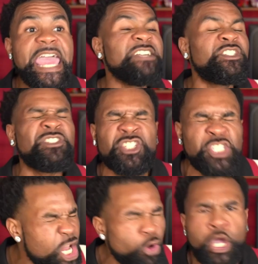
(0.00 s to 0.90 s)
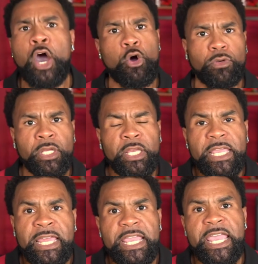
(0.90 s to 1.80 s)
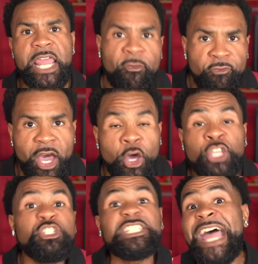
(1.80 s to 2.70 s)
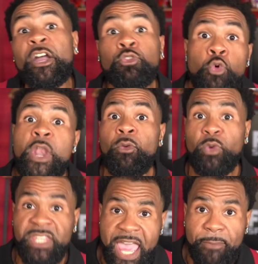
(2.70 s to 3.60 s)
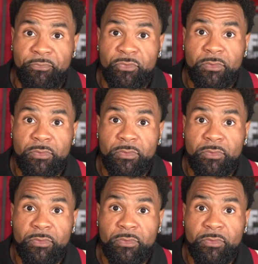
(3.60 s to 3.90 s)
and still code in the N F L. You're just not going to do nothing with that.